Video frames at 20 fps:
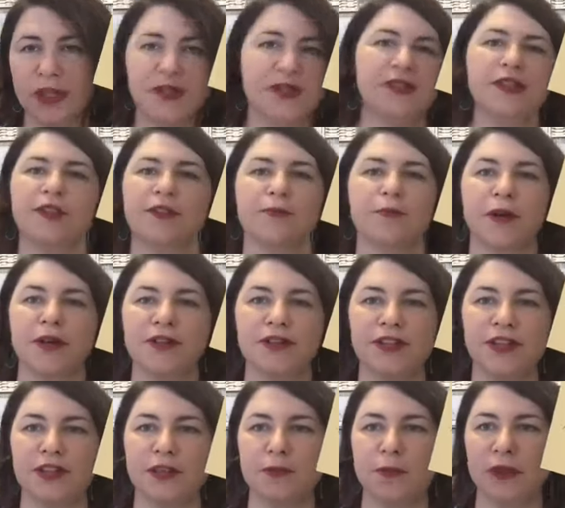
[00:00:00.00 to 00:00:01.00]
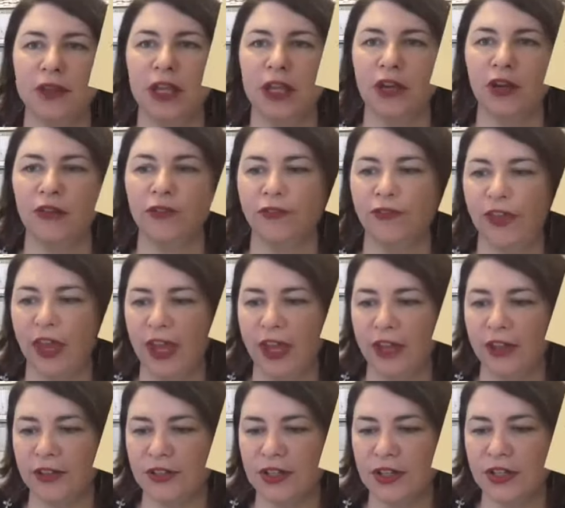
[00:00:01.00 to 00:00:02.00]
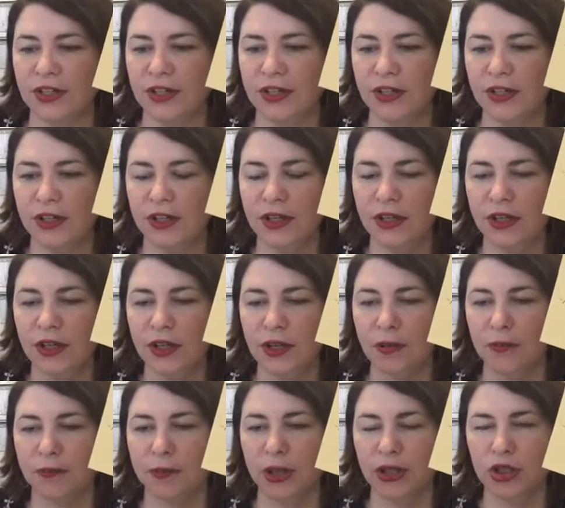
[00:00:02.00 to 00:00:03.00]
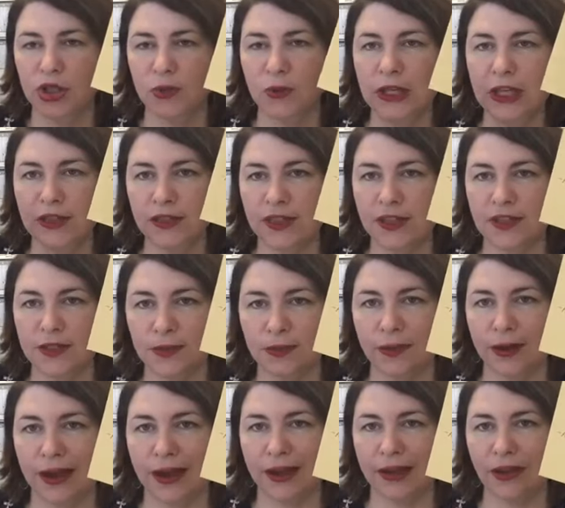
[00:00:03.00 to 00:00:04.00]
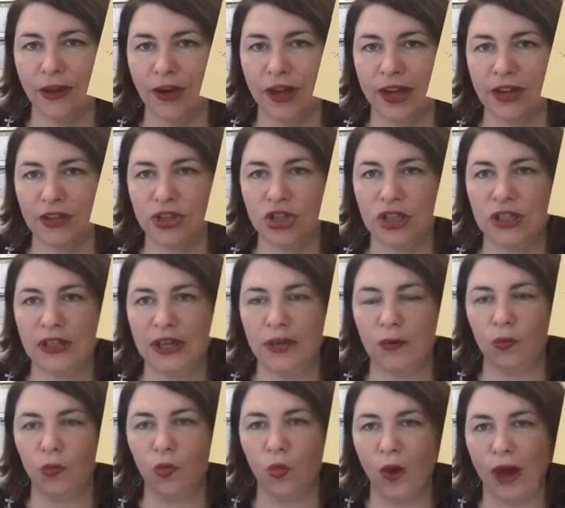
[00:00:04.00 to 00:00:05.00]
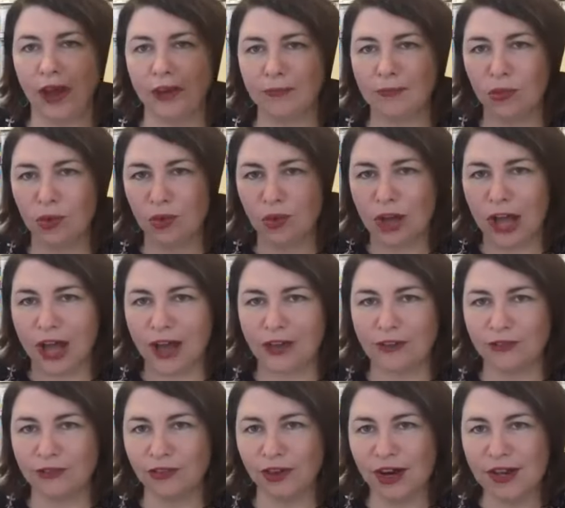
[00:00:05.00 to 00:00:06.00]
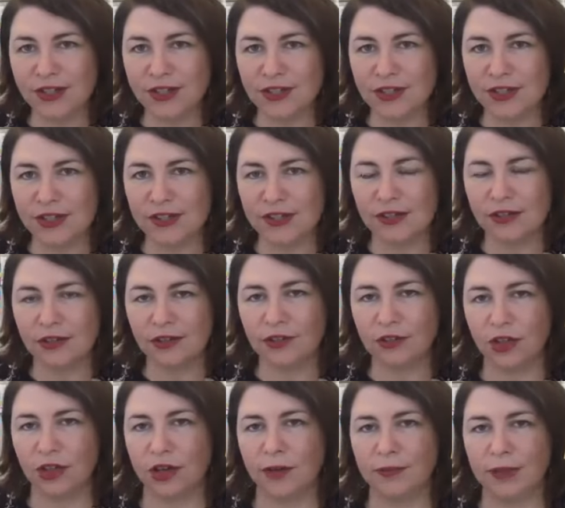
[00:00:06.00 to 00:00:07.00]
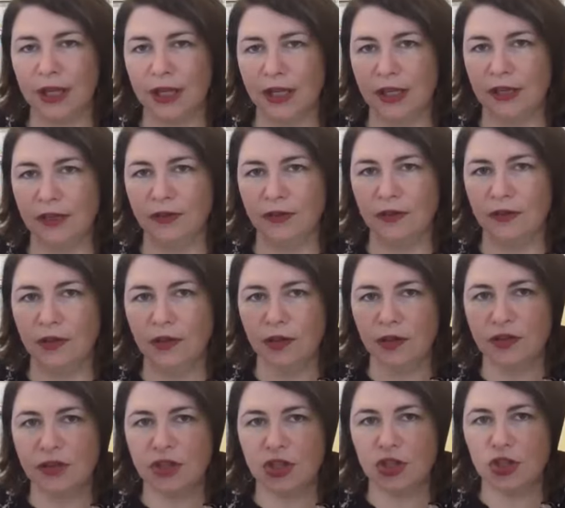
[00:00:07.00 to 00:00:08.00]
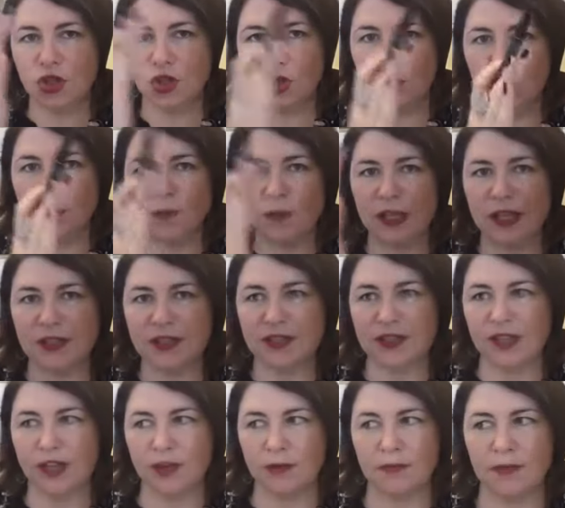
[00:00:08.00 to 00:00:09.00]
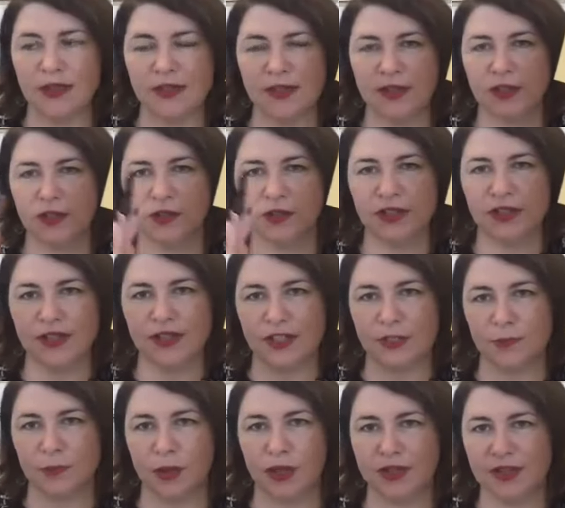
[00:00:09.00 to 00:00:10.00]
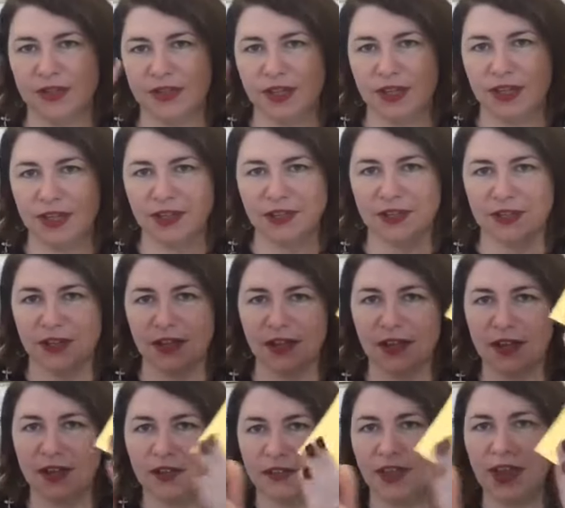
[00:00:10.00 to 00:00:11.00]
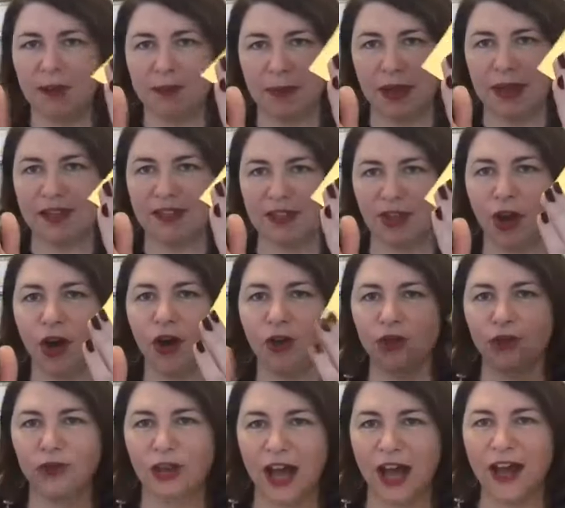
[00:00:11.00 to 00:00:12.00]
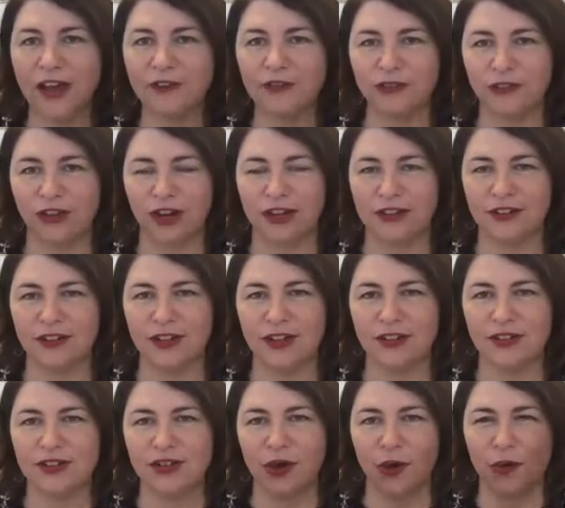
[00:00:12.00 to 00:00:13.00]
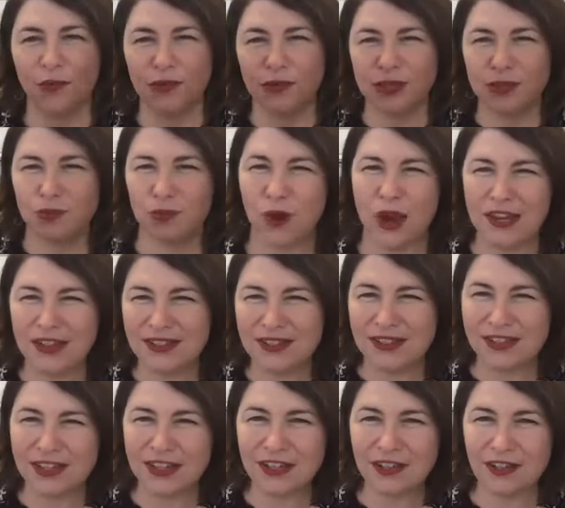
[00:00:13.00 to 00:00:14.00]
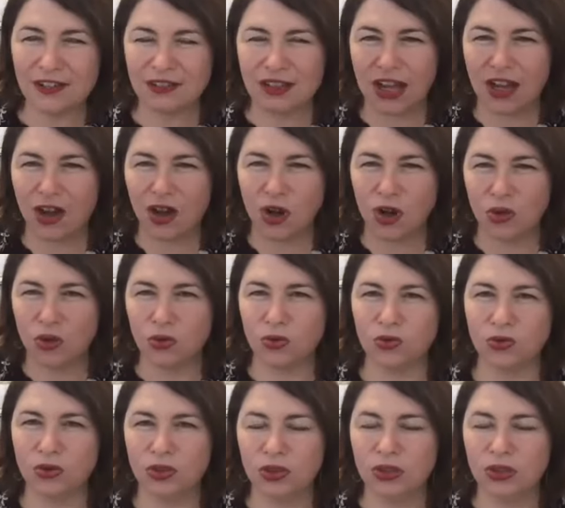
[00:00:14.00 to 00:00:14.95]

6x6, but then I found by doing it this way, I actually get one more card front. Like I'm getting, because the two bits that are missing on the 6x6, that makes a whole card front. And so I was wasting that whole